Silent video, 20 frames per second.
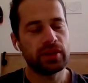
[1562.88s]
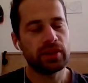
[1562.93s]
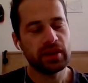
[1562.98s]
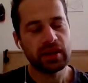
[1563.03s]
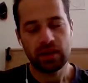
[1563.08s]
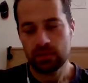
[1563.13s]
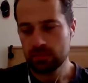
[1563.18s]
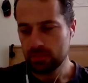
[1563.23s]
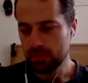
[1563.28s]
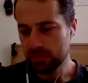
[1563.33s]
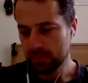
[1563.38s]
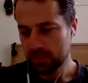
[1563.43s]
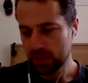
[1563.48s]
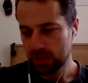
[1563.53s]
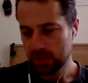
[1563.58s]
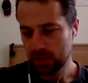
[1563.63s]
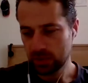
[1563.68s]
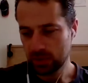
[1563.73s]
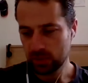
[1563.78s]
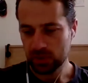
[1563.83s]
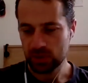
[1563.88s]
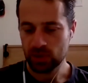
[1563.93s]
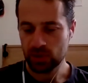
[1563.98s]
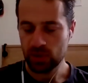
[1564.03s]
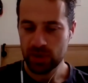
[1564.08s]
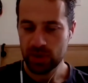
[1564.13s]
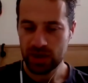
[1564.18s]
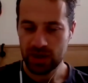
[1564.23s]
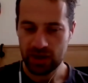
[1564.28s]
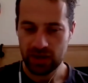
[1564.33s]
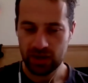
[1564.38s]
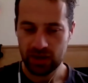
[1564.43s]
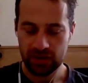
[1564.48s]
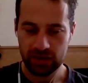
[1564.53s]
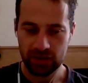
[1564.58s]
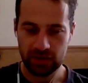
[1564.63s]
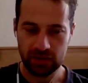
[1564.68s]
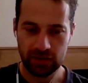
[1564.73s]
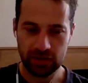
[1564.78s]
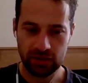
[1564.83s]
there were so many
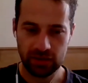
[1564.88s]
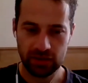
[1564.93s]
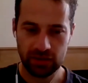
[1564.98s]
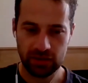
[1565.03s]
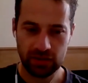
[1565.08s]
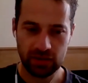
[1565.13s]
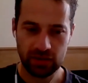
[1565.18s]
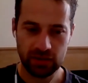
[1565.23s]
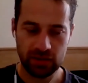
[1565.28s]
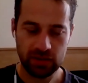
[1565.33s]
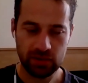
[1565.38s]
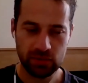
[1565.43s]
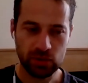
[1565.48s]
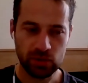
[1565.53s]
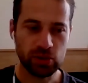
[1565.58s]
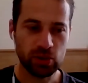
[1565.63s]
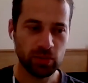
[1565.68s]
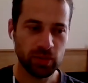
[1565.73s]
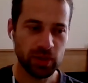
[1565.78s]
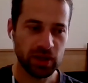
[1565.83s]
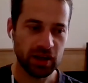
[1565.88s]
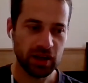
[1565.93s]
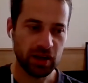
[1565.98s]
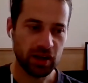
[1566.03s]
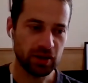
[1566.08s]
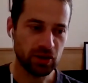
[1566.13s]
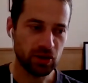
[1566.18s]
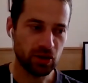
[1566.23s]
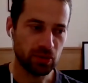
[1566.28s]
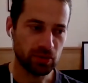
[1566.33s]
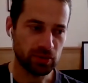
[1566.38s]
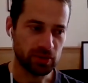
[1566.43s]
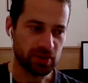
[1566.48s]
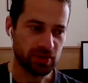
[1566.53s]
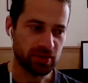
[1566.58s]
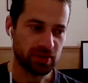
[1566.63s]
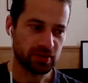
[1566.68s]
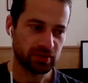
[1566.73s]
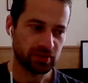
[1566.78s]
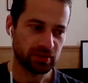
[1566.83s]

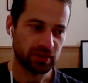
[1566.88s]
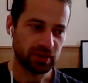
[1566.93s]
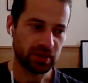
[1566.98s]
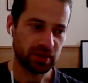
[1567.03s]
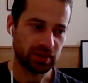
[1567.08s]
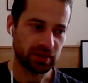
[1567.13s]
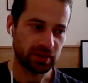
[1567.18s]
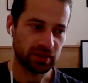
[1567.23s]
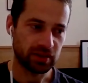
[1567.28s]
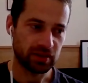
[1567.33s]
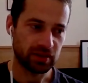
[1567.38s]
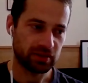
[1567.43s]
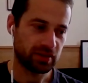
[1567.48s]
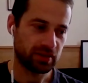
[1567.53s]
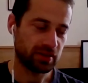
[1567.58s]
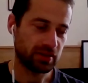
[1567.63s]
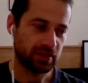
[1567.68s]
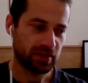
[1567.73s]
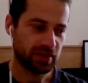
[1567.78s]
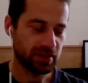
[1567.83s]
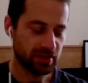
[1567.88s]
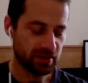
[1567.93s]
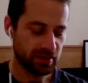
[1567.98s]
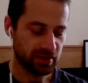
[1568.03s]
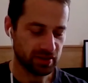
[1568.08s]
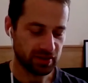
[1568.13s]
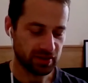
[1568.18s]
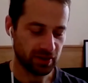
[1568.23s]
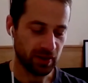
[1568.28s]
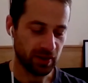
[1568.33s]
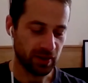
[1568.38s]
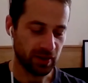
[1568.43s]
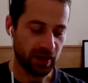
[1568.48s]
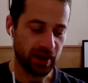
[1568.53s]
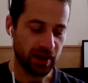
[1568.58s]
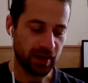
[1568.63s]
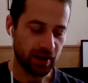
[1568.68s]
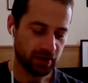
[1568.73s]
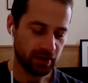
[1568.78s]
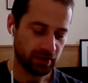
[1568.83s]
unknowns, and I think there still
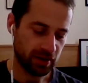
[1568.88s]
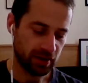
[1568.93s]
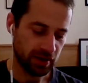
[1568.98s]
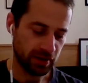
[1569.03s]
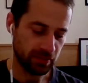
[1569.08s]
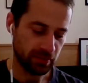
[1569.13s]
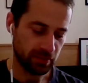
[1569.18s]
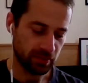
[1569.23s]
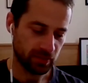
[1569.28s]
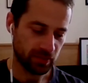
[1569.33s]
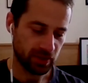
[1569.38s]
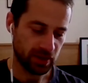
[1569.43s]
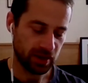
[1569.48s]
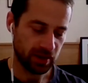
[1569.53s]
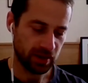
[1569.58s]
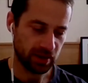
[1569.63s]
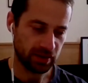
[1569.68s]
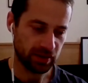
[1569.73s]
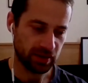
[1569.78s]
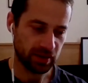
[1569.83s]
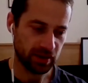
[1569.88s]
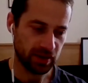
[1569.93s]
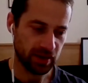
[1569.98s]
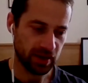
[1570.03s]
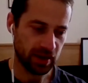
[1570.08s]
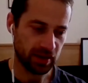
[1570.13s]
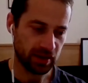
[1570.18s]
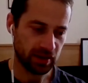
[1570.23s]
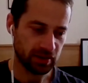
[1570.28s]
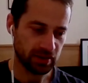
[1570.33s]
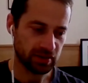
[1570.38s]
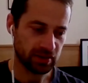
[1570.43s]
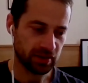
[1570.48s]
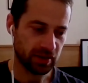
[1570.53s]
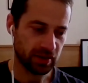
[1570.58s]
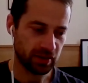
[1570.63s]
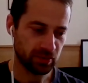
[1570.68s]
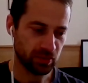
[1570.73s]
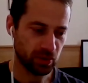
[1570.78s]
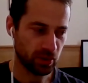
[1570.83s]
are. And I think that at the
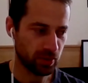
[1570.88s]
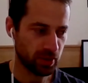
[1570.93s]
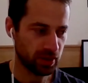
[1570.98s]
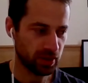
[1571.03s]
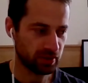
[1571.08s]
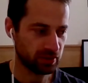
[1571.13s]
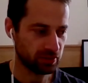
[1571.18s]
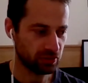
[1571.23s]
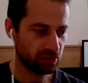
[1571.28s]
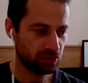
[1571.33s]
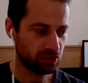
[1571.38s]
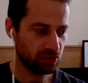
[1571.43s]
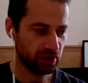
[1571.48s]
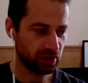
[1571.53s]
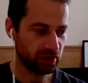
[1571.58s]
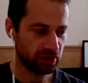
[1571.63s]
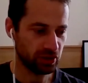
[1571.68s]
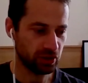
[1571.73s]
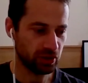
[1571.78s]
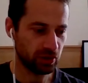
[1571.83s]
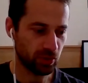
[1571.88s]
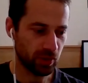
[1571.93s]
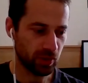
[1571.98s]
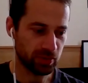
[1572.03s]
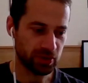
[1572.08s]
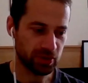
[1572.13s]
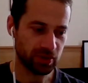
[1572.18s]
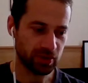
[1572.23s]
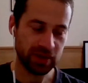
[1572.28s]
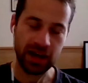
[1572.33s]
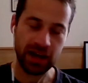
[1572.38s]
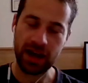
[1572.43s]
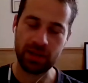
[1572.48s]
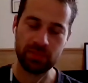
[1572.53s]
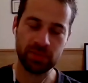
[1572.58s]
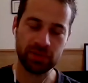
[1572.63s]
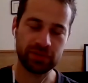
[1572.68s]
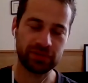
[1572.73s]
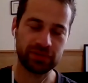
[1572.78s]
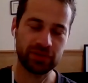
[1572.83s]
time, no one really knew what was going to
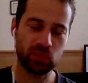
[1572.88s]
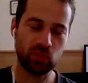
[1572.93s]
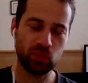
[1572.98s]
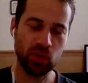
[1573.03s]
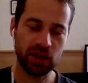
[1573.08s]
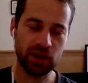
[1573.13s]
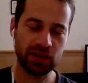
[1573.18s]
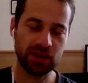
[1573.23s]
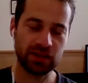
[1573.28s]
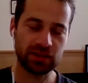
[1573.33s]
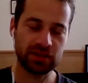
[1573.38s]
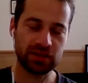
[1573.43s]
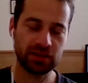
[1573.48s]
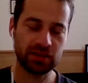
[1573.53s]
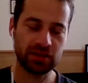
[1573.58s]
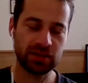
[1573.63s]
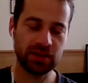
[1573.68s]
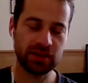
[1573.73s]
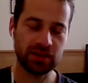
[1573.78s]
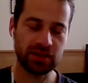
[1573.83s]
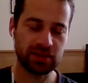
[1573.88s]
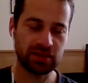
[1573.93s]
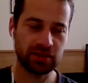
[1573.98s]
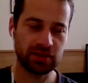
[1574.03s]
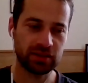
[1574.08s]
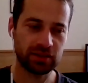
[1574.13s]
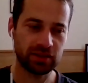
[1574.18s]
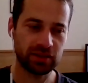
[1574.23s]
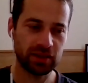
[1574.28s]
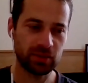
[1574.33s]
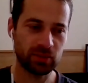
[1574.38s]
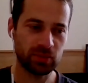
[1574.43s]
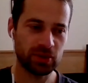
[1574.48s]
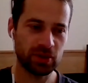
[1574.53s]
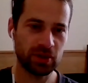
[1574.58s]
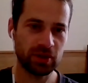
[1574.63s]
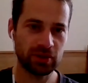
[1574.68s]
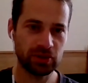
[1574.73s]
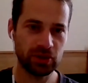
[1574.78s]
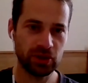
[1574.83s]
happen from one day to the next, and it was
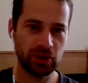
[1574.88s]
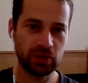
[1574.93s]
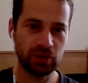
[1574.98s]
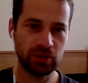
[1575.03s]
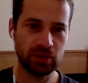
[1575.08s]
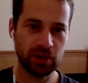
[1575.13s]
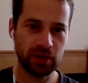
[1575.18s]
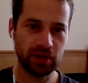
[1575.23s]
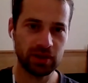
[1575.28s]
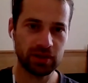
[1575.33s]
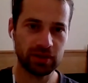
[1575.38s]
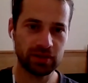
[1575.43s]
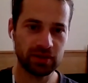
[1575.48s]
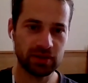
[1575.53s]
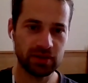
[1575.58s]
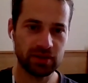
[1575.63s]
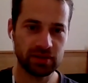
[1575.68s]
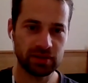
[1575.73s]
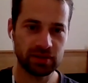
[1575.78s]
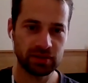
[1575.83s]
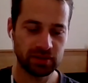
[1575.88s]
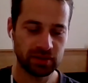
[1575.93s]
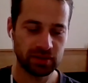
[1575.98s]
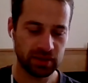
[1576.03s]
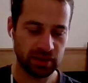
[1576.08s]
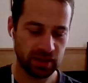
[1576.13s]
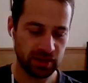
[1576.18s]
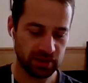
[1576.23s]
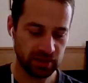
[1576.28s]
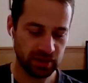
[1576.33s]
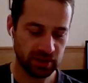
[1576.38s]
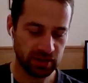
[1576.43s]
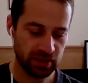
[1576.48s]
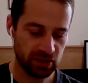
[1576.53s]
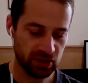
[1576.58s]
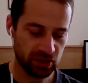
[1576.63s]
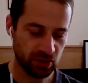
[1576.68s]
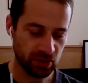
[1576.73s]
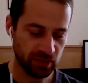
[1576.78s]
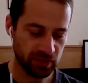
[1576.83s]
all new. And I think,
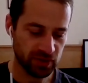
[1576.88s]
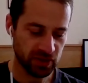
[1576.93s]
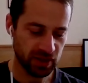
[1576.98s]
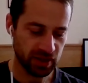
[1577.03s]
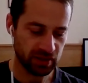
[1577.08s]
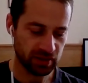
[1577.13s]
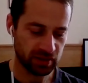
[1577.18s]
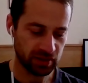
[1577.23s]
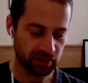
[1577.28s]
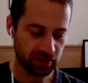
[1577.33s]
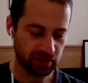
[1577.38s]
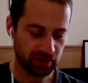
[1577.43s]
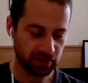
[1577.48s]
as Soph said, that